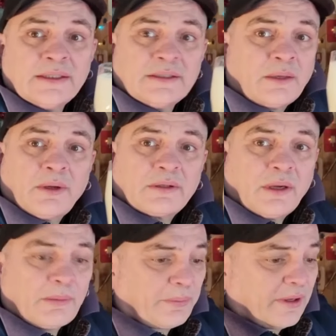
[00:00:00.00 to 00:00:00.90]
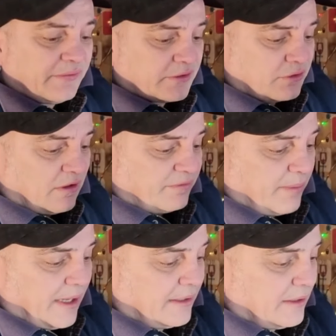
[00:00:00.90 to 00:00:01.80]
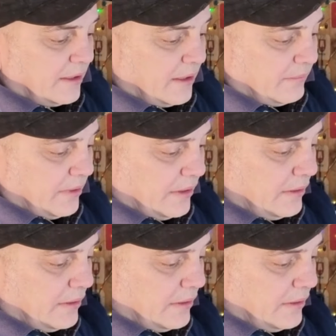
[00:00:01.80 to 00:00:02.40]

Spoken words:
No wonder I'm a perfect draft man.